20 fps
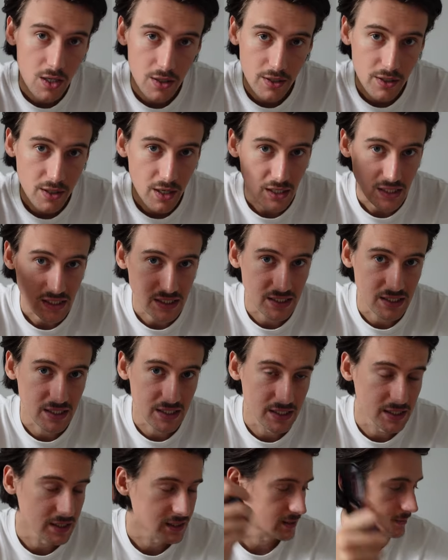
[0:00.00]

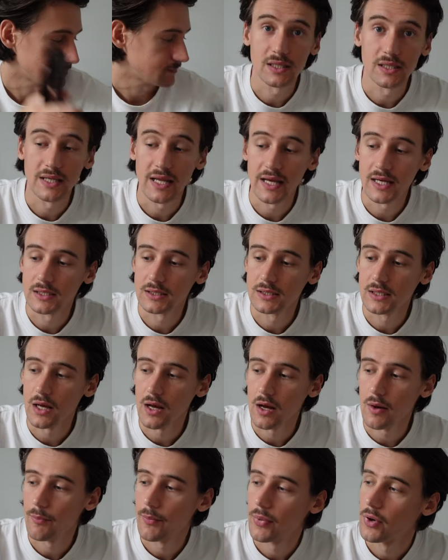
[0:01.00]
nicely next
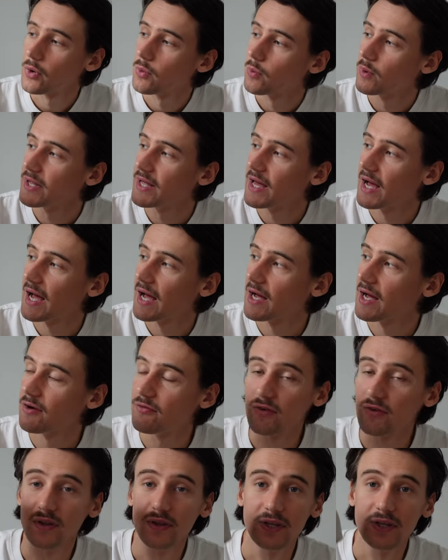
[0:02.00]
up we
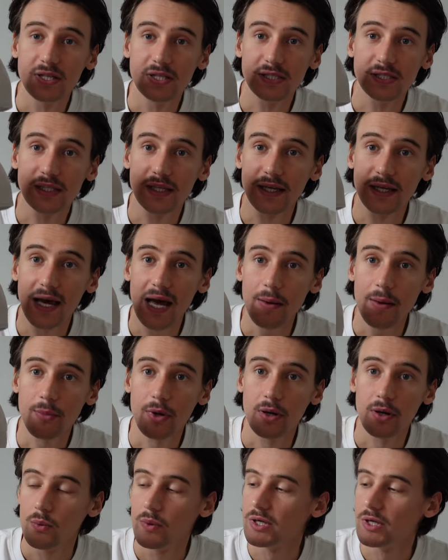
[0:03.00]
have this cap
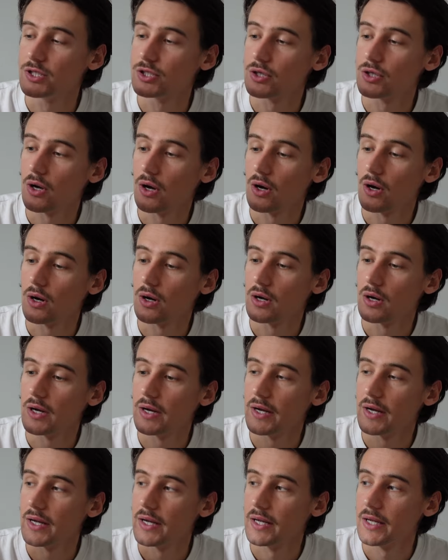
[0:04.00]
which
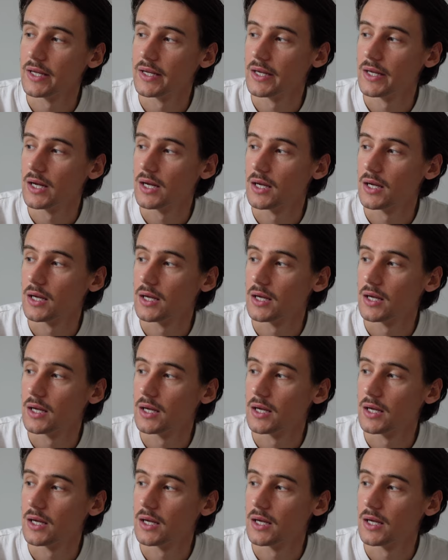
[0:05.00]
I